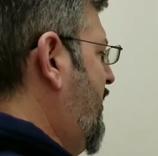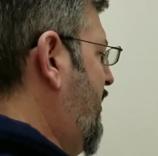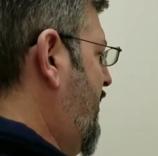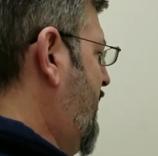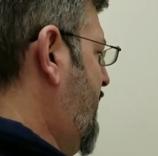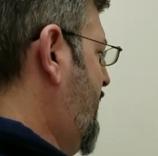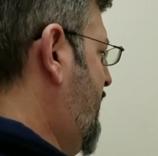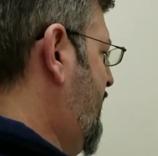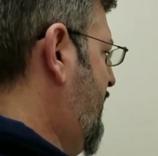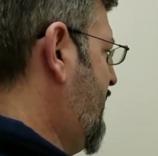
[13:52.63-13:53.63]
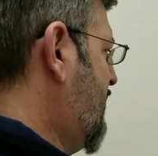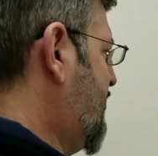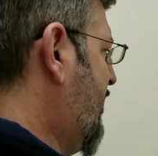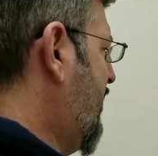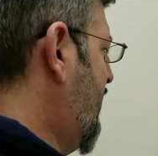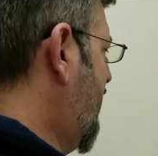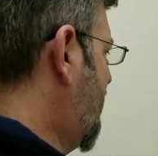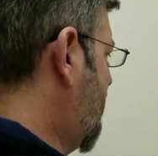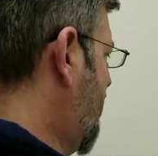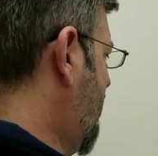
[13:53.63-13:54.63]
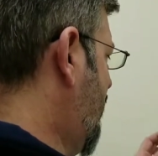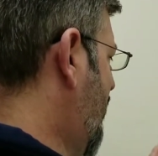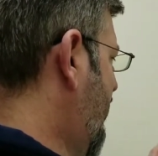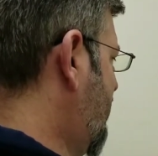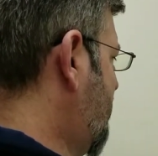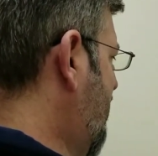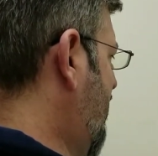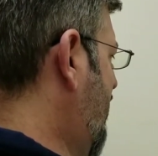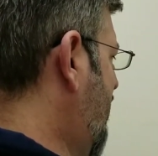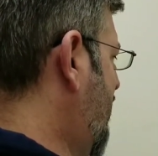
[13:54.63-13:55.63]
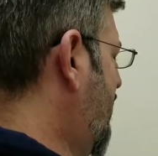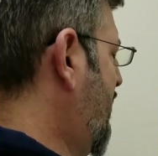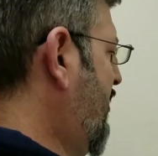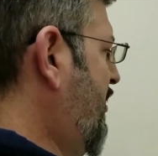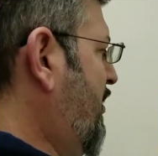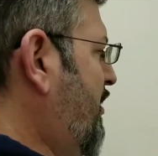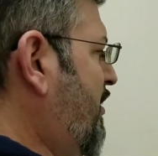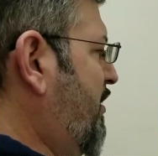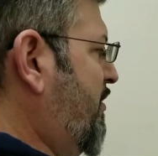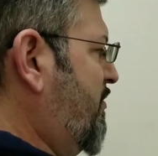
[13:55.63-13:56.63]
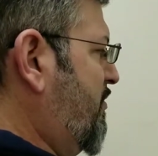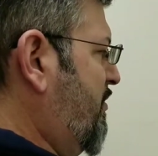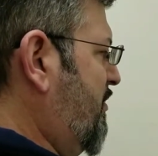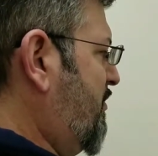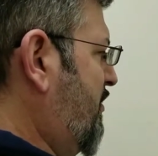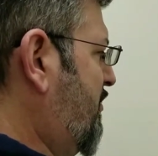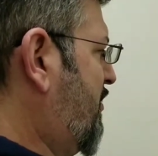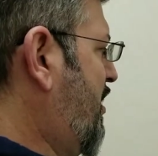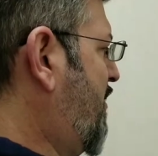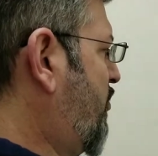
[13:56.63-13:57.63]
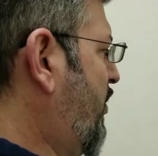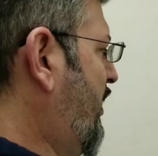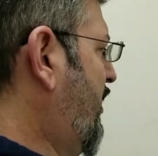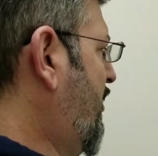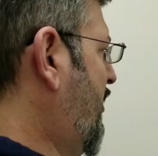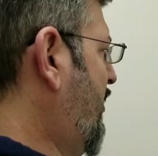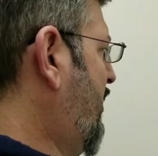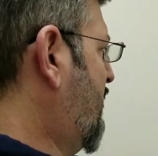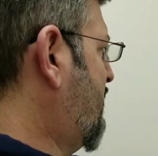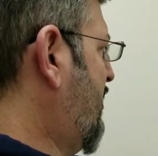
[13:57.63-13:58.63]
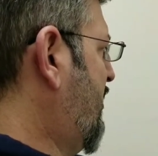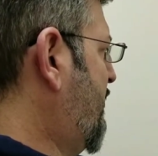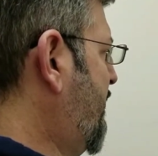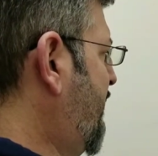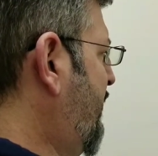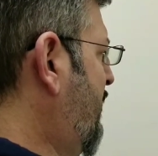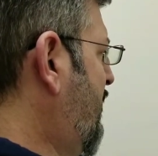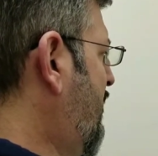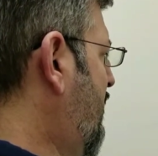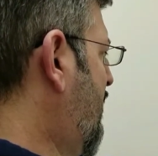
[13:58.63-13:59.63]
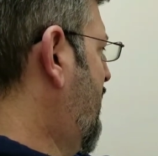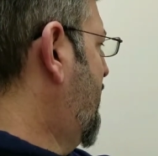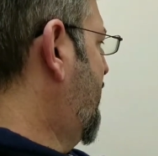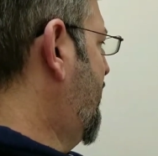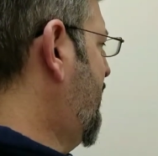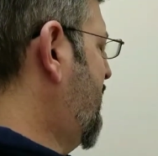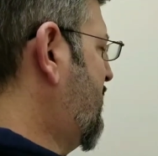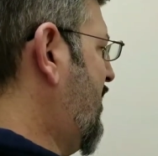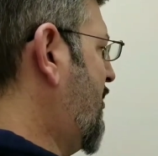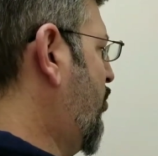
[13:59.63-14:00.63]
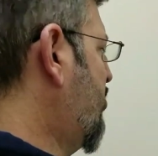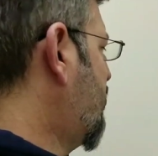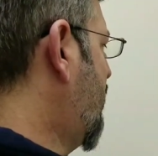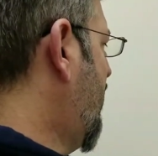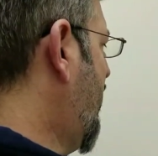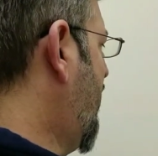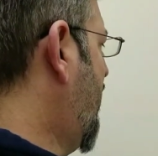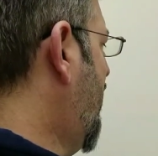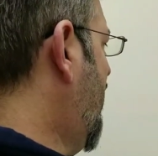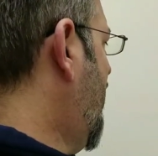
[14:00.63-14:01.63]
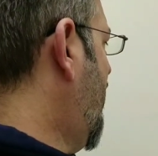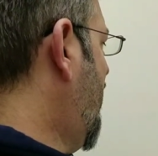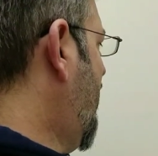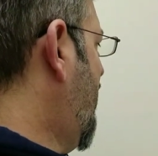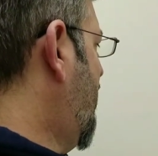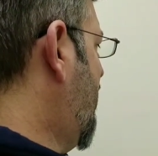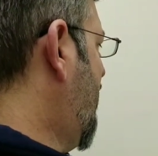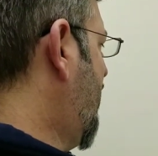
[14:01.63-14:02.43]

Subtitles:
And I think that's about it. Now, so what you're seeing here is it's kind of a rainy night outside. There's a lot of moisture in the air, and